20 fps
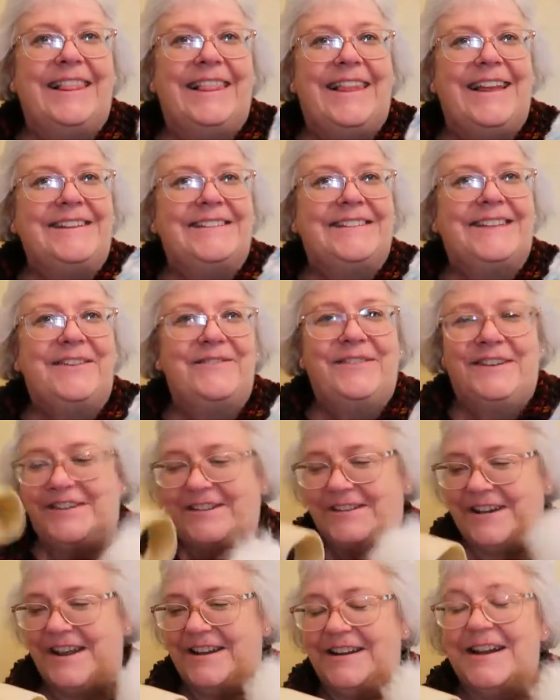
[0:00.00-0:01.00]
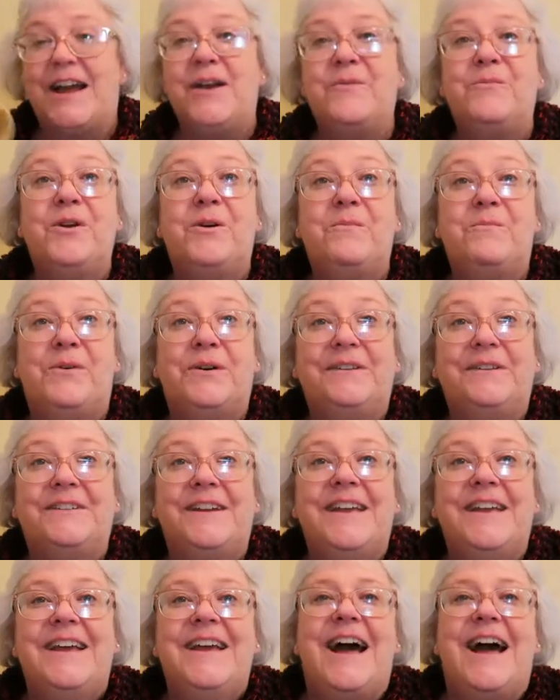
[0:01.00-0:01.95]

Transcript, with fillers: Let's give it a shot. I will put,